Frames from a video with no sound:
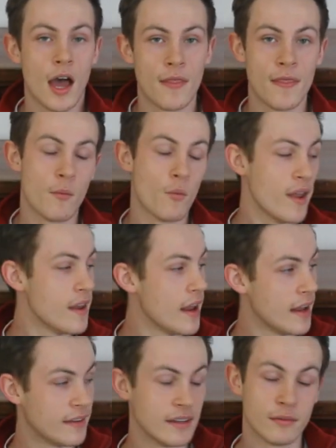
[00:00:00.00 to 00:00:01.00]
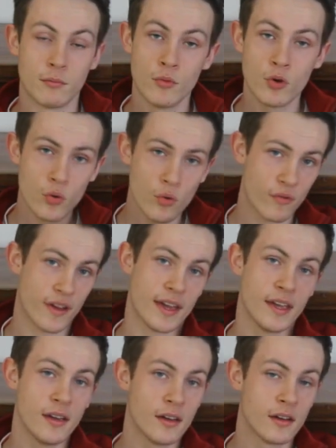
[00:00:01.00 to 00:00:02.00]
and then when it is
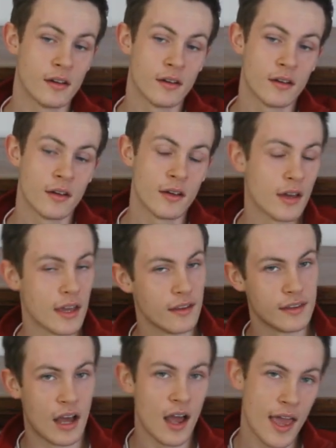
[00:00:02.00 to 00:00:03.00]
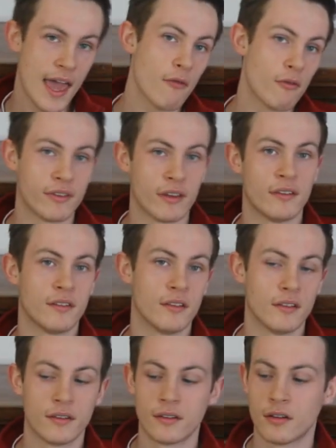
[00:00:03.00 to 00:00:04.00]
moving, it's our air
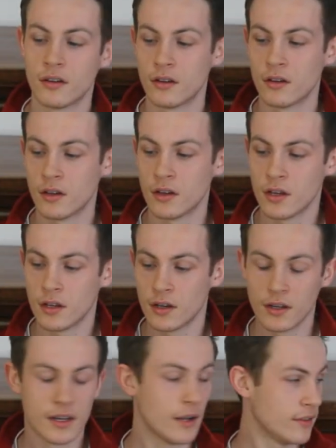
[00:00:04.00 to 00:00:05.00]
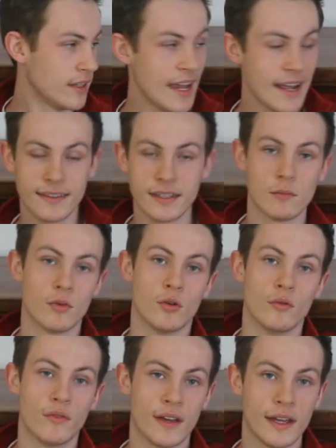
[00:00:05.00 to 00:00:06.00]
resistance. Now to get it
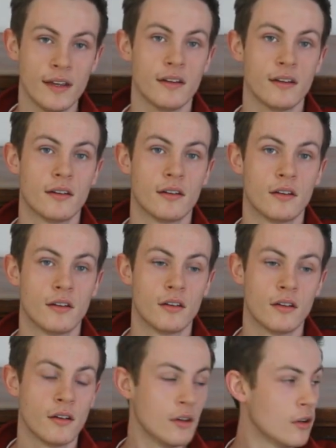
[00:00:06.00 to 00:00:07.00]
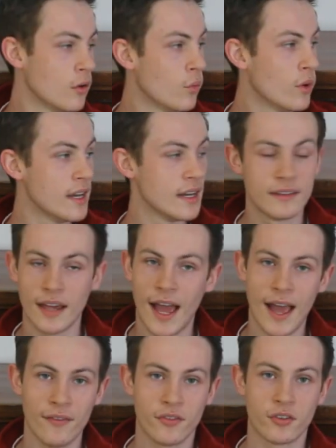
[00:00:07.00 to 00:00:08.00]
moving, we need
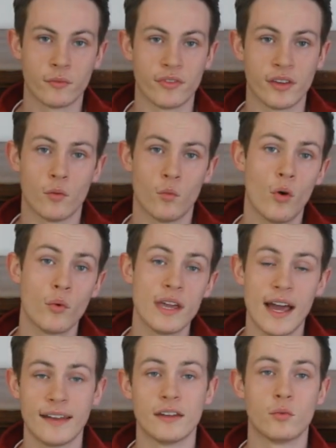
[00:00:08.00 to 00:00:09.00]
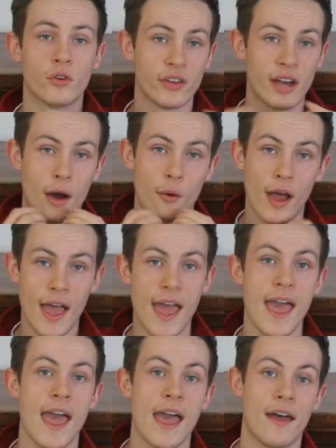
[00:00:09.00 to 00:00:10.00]
to add something. And what we added was our
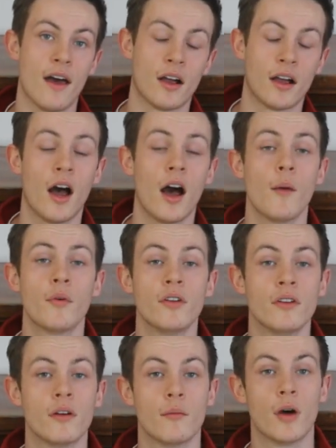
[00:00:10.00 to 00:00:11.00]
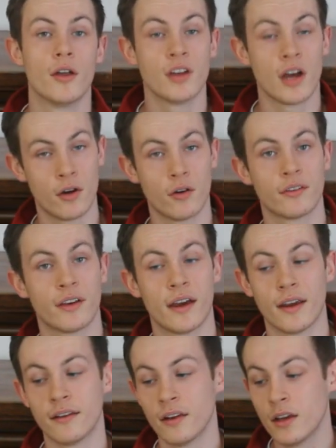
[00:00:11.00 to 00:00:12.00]
air, our carbon
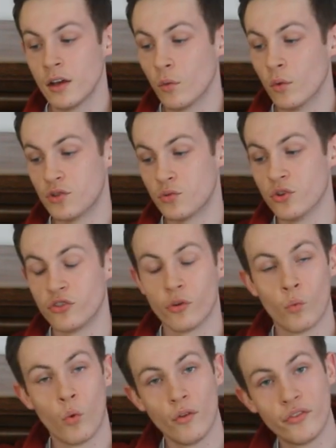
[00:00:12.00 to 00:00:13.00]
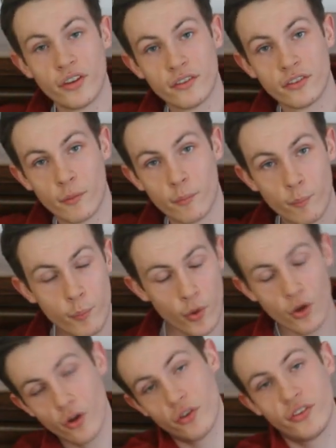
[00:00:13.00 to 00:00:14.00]
dioxide, which was wanting to
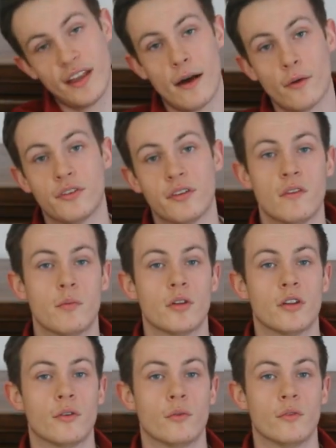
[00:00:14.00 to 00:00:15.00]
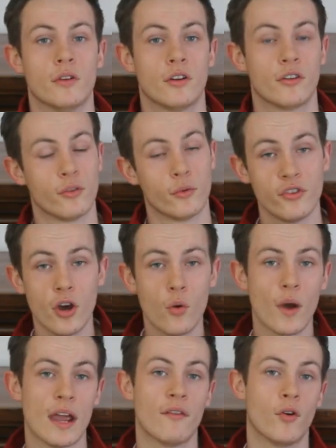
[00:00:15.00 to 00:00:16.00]
burst out of the balloon because there was no
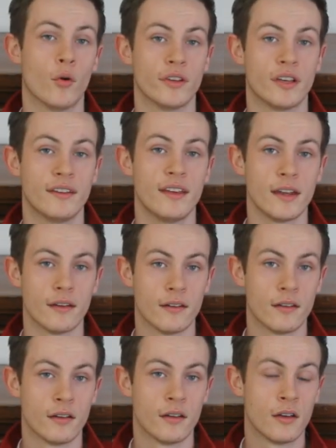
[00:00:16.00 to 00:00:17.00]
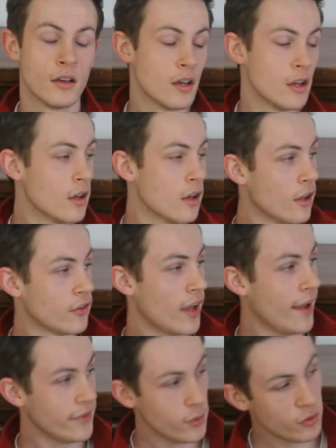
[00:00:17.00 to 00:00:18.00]
way of holding it in. So
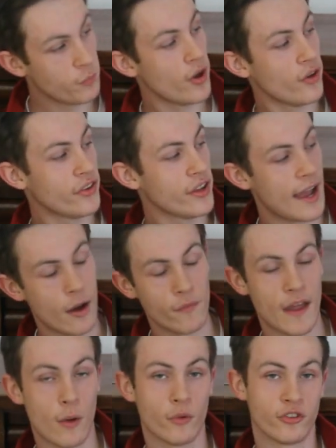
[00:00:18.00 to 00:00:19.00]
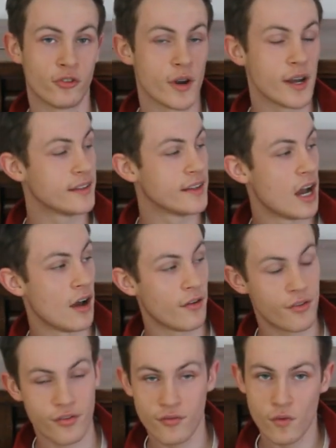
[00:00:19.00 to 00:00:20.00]
as it was bursting out, that was creating our
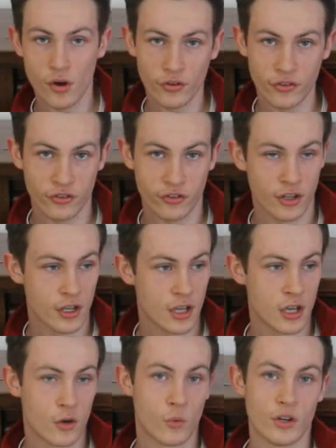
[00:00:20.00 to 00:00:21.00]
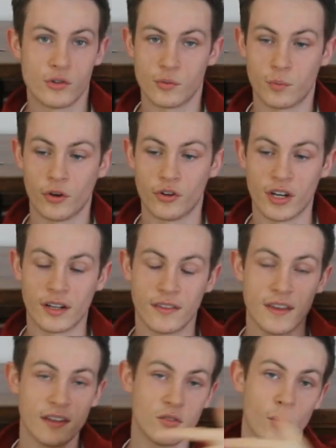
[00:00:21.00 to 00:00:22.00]
thrust, which was pushing
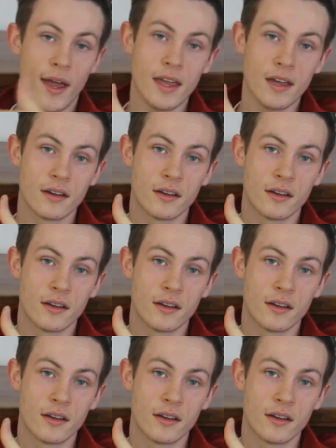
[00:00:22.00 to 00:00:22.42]
this way,